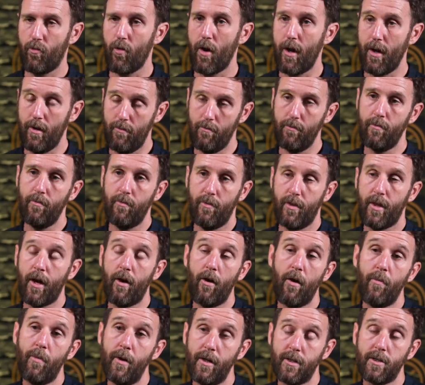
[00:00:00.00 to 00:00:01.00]
great
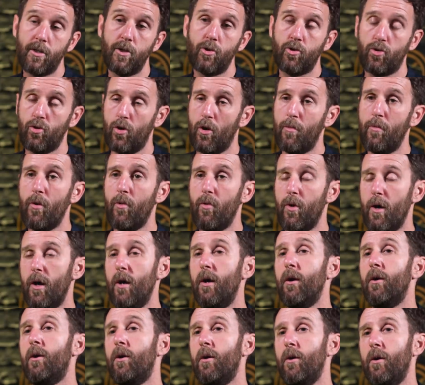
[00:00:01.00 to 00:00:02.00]
therapists, the trauma
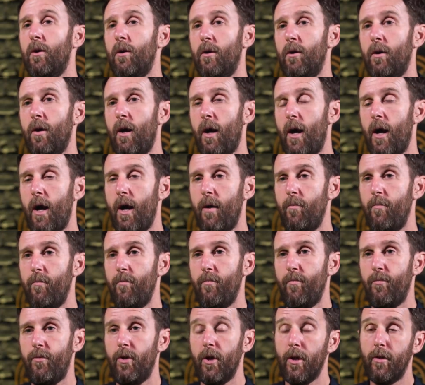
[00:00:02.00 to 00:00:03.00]
work
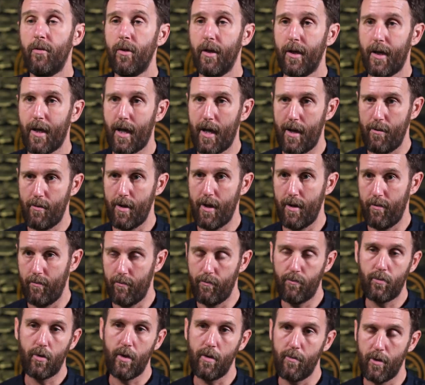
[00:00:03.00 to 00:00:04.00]
um, that, that came
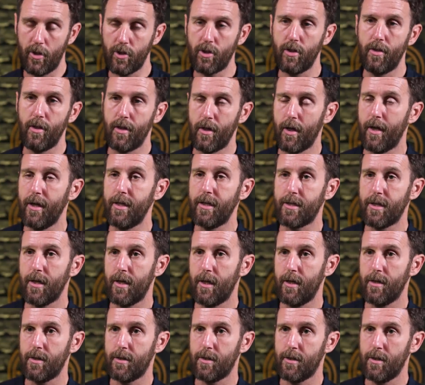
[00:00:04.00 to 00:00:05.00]
in pretty much in the
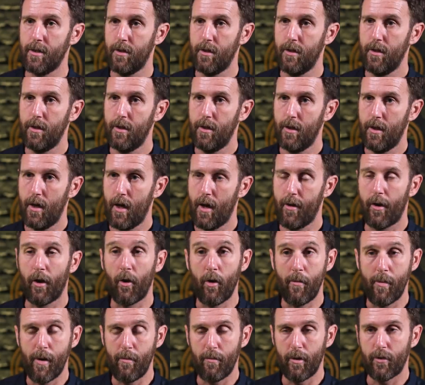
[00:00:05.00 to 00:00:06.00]
90s. And I
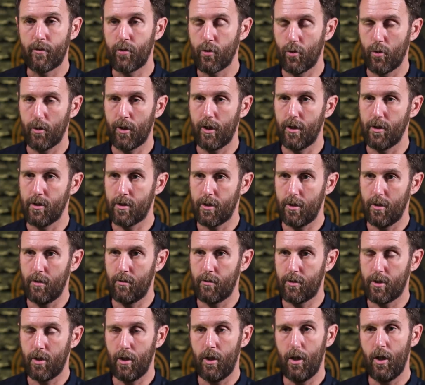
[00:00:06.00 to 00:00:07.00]
remember talking to,
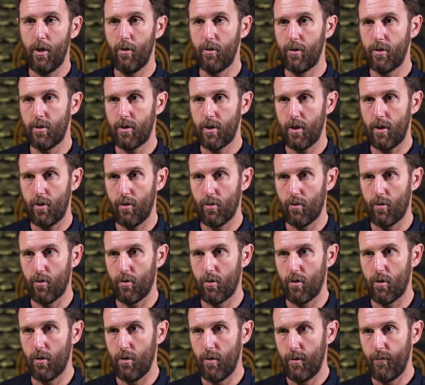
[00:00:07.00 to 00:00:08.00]
to you and to
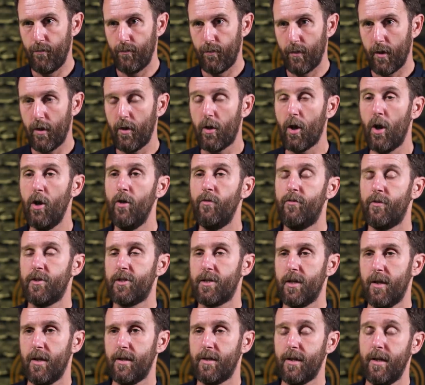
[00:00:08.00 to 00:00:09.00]
your
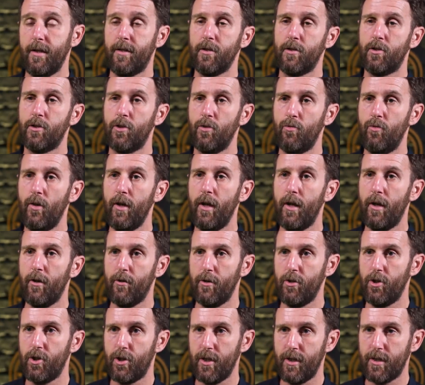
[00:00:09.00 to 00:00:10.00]
co-facilitator Turiya,
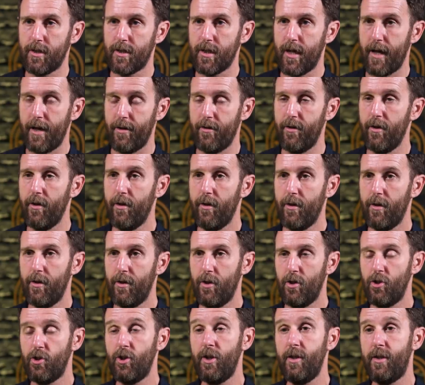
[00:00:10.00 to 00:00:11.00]
and she said
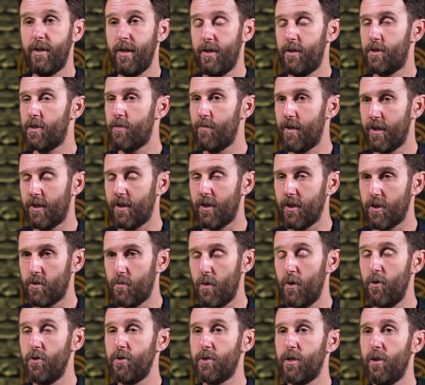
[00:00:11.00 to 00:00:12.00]
she did somatic
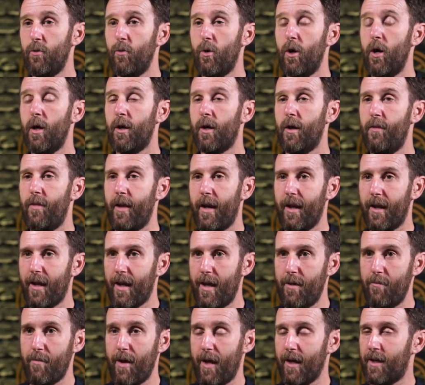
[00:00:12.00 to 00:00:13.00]
experiencing work and then
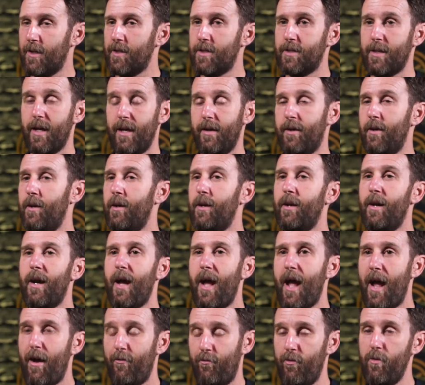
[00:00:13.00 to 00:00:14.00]
came back and said,
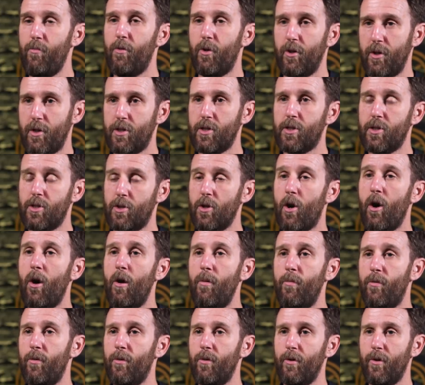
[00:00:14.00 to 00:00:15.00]
everybody
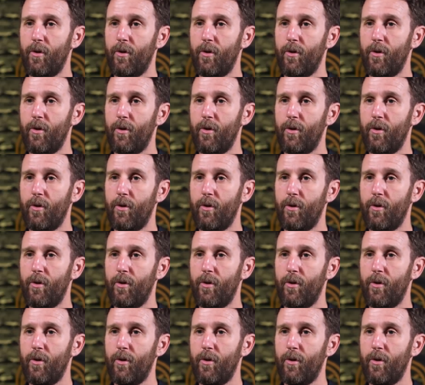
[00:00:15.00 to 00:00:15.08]
stop.